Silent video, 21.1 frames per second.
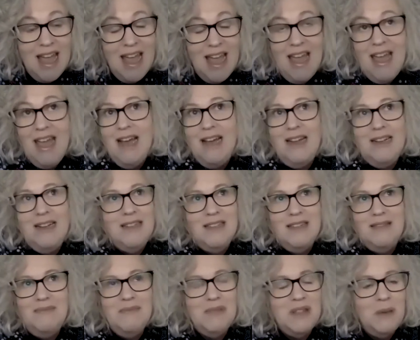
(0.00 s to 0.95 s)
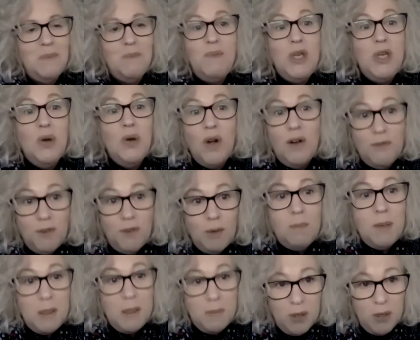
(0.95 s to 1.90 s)
and the beautiful
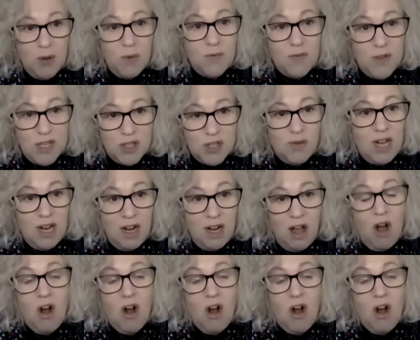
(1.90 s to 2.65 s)
people of Israel